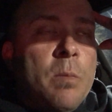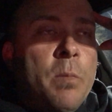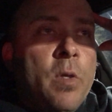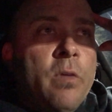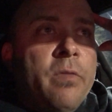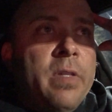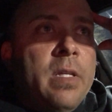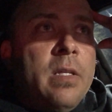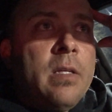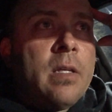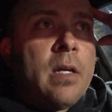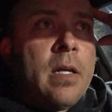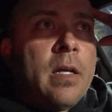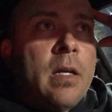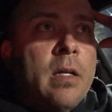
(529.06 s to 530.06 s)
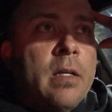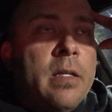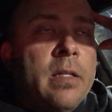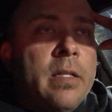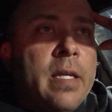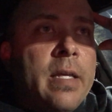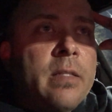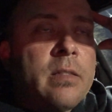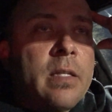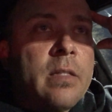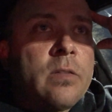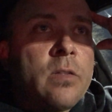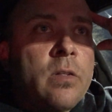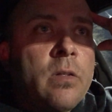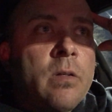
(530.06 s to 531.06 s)
Move the intake
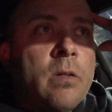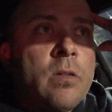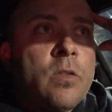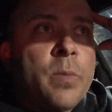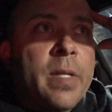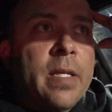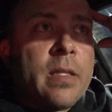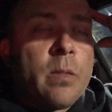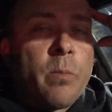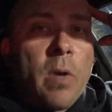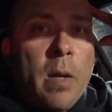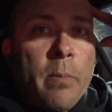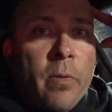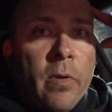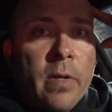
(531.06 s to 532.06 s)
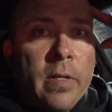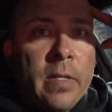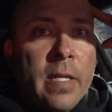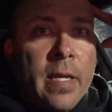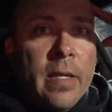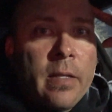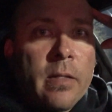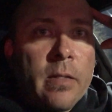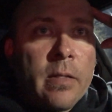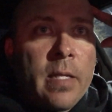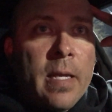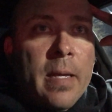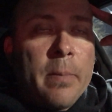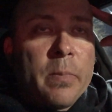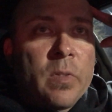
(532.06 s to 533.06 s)
sensor so we can get the proper intake
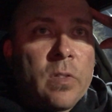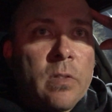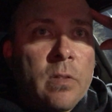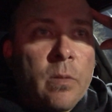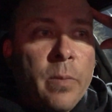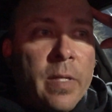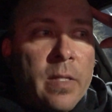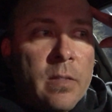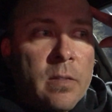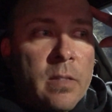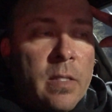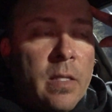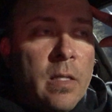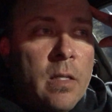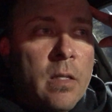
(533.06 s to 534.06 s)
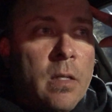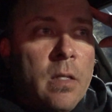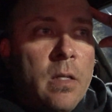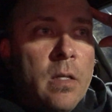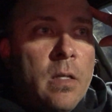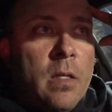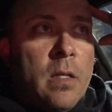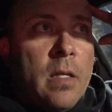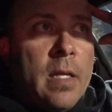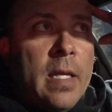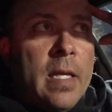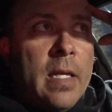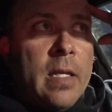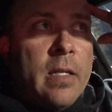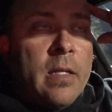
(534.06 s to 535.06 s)
temps that we can see.
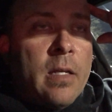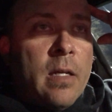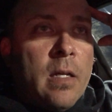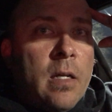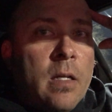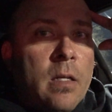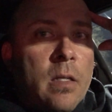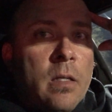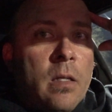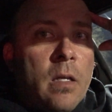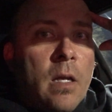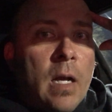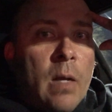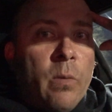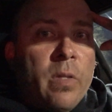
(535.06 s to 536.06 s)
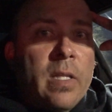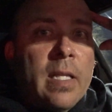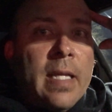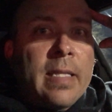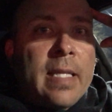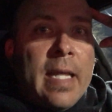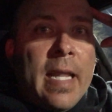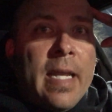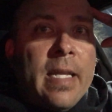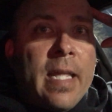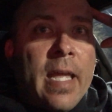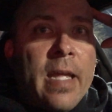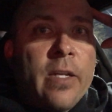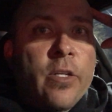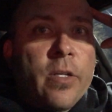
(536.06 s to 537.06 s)
And I really like that end
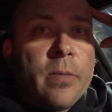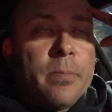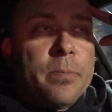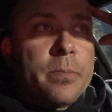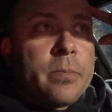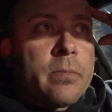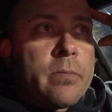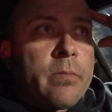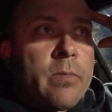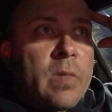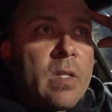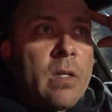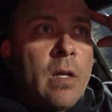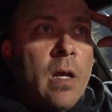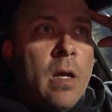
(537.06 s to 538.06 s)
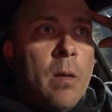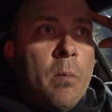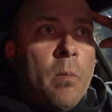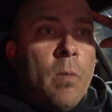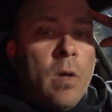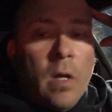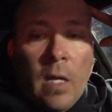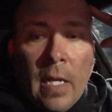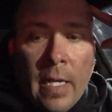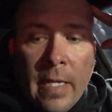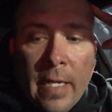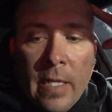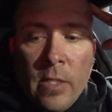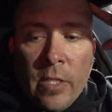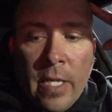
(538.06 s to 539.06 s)
gauge. I got
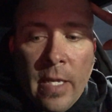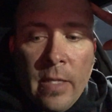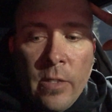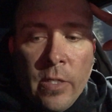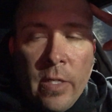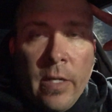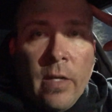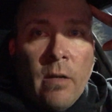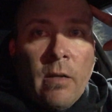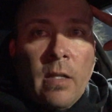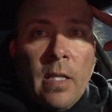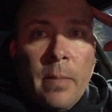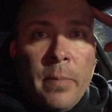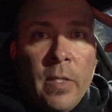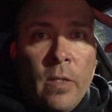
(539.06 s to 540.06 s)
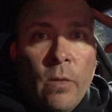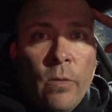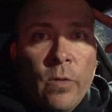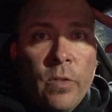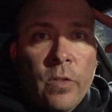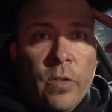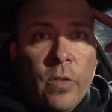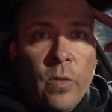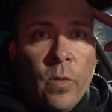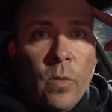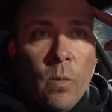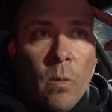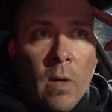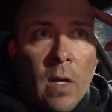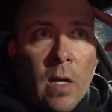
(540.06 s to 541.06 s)
an end gauge in here you let me use
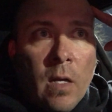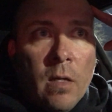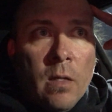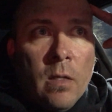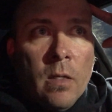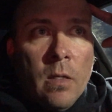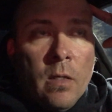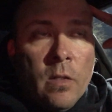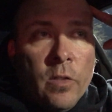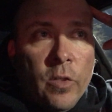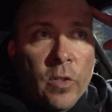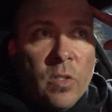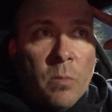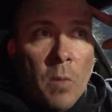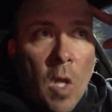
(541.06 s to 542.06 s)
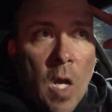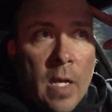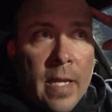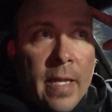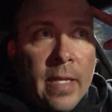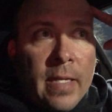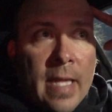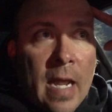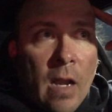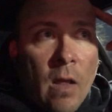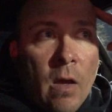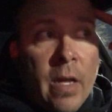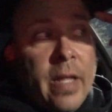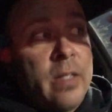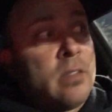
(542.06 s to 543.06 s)
to do some logging and data
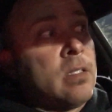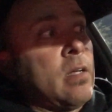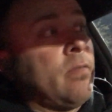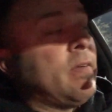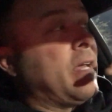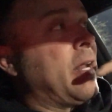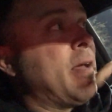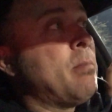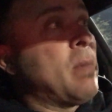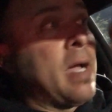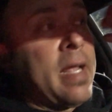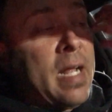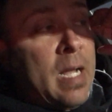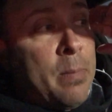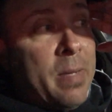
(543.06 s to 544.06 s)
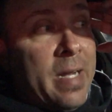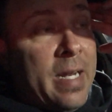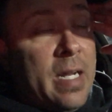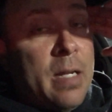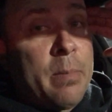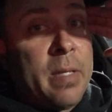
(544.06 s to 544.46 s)
logging and stuff. And I might end